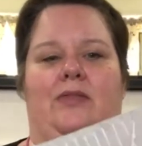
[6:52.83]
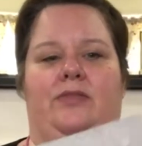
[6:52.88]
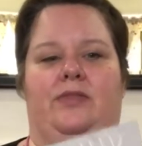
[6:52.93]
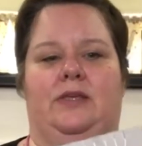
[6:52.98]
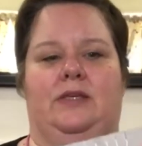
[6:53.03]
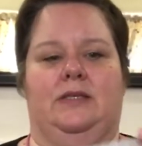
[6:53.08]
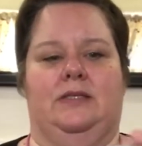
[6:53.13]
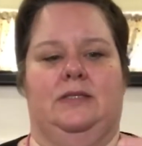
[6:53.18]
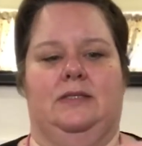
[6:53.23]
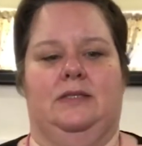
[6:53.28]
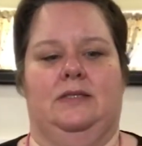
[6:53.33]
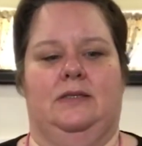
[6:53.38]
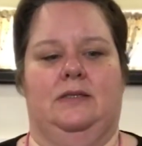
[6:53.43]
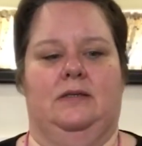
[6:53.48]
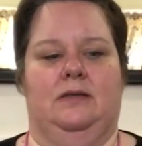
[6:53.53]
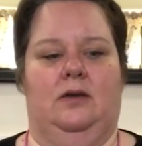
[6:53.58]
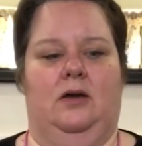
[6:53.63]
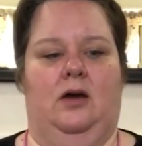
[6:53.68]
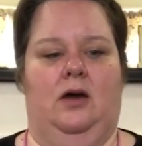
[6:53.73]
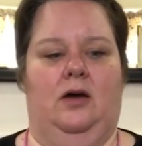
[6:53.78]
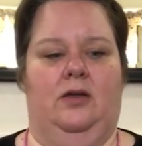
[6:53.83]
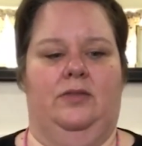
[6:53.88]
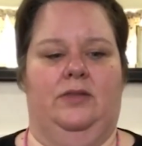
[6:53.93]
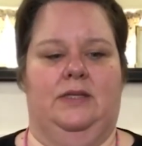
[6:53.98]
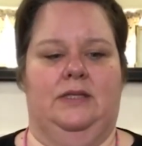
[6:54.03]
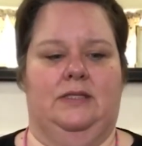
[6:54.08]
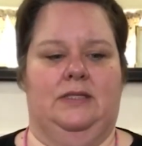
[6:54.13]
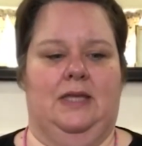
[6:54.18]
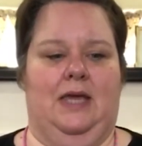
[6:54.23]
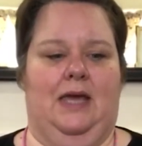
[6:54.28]
this
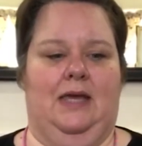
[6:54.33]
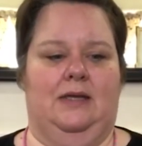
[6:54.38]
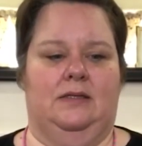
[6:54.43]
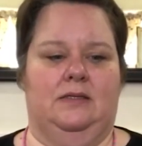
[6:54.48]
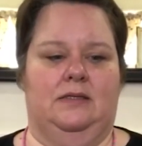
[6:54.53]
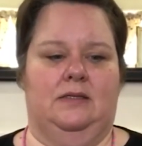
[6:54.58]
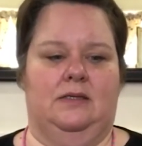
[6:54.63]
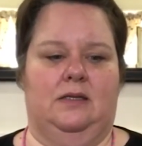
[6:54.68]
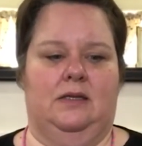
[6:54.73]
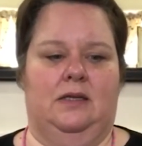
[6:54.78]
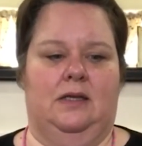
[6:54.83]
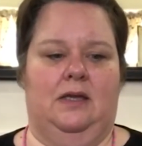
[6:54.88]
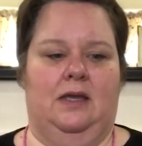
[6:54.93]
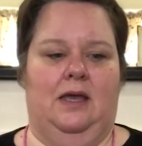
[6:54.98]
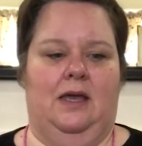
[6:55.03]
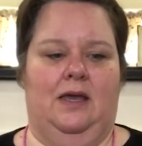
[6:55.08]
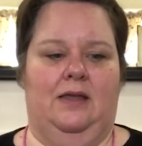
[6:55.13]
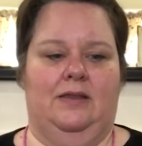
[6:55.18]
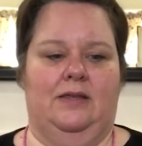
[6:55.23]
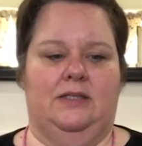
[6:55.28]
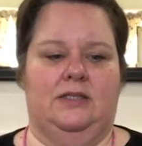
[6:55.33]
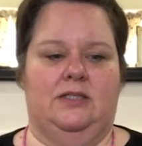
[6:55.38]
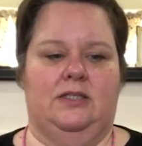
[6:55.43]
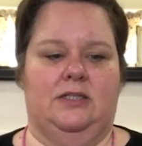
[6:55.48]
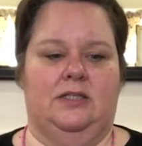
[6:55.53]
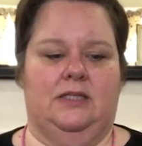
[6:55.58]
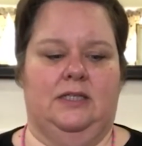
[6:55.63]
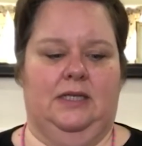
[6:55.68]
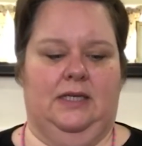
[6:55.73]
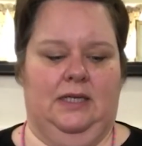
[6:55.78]
end. And that's
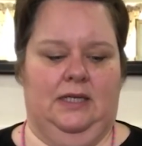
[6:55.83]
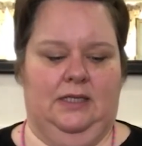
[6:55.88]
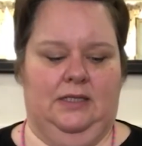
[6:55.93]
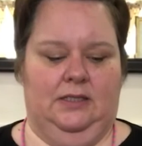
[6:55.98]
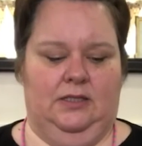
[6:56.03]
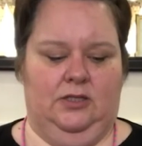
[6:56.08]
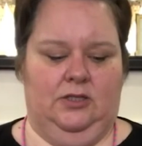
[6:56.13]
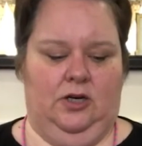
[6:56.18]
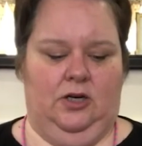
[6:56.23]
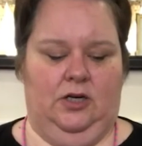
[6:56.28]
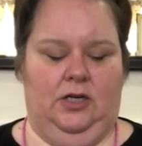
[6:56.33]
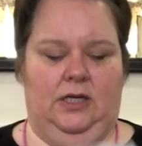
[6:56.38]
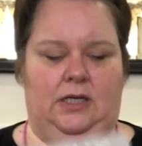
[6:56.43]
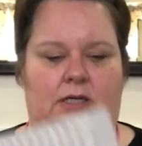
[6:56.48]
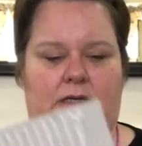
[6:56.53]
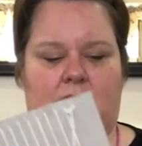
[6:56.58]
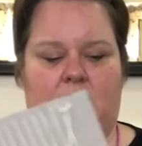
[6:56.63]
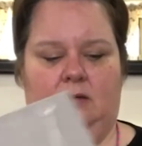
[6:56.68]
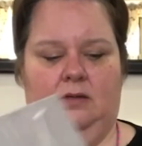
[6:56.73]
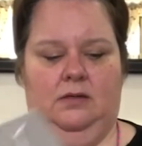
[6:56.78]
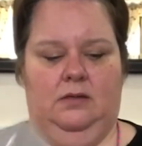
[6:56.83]
just to get it started.